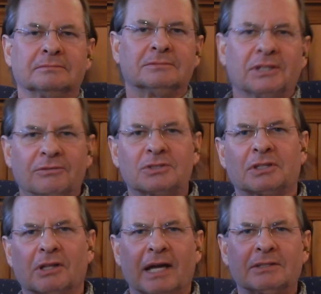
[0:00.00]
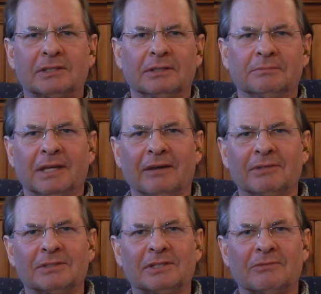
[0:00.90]
Jefferson Glassie,
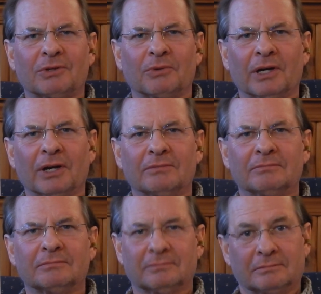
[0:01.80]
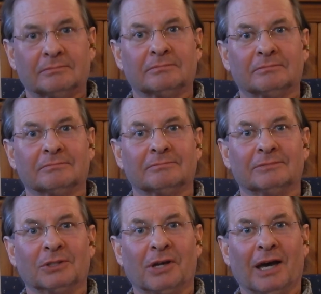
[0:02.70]
Heaven is Everywhere.
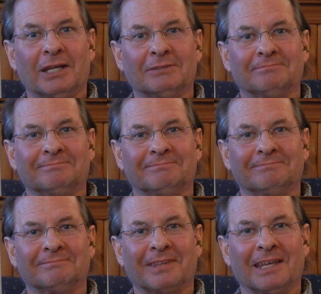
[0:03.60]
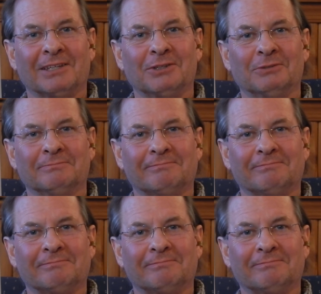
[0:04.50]
You got it. Thank you.